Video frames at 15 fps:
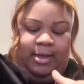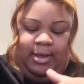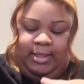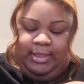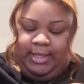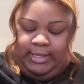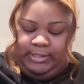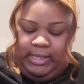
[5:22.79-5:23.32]

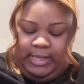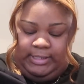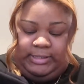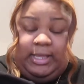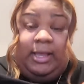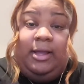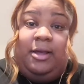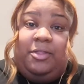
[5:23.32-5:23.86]
unless I
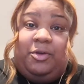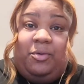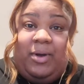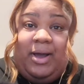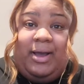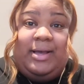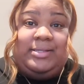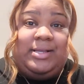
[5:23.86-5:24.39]
say
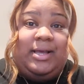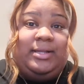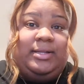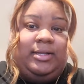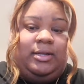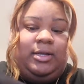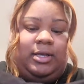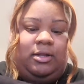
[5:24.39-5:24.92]
otherwise, I
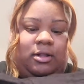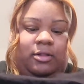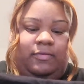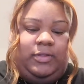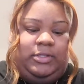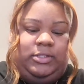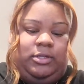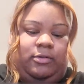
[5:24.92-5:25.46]
did get all of
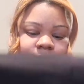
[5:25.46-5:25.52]
this in